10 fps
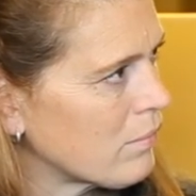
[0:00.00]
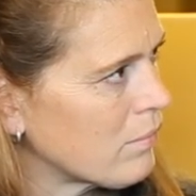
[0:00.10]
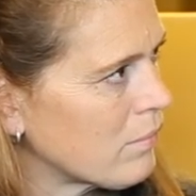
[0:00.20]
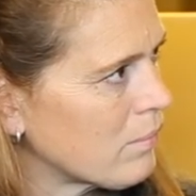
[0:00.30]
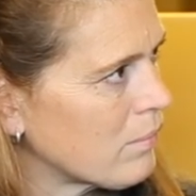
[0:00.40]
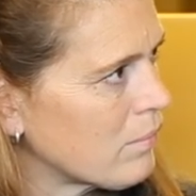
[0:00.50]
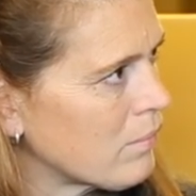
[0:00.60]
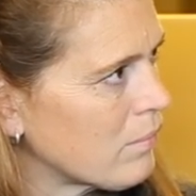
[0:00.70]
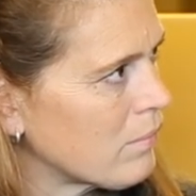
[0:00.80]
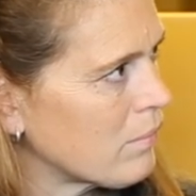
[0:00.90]

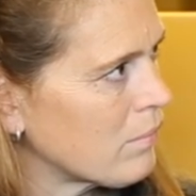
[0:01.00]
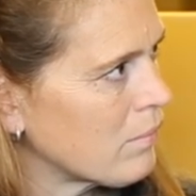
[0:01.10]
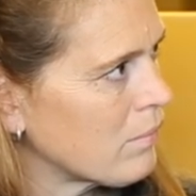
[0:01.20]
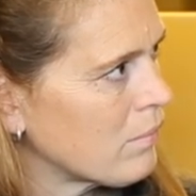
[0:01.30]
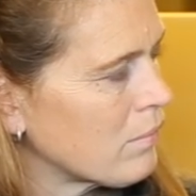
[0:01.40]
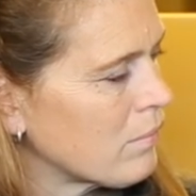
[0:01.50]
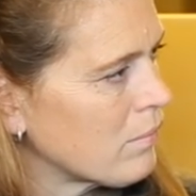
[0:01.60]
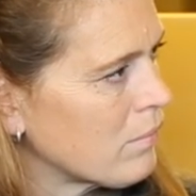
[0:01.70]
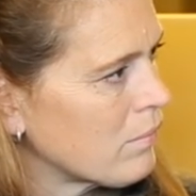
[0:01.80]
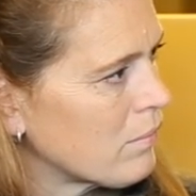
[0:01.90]

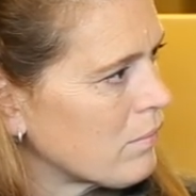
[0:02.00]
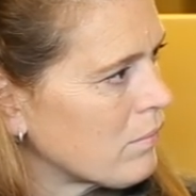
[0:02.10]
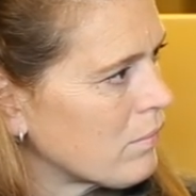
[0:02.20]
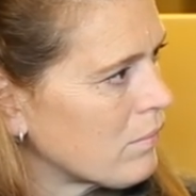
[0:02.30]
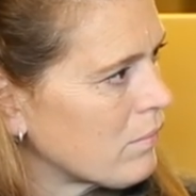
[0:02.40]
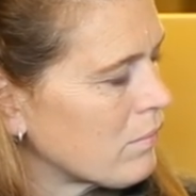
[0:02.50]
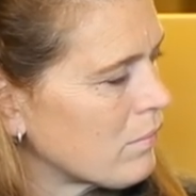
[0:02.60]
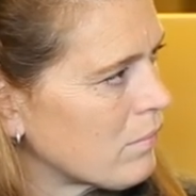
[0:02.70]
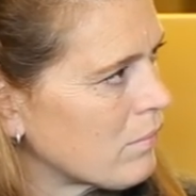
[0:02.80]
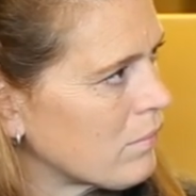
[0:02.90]

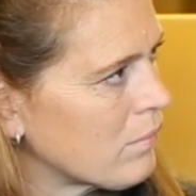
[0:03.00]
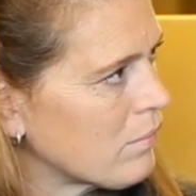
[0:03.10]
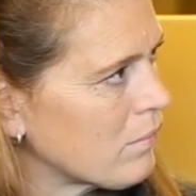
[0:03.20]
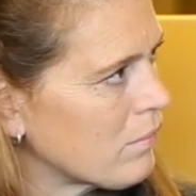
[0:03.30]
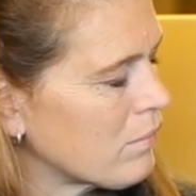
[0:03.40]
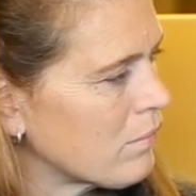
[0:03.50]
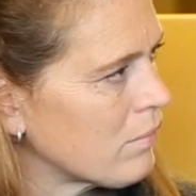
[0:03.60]
This person isn't speaking.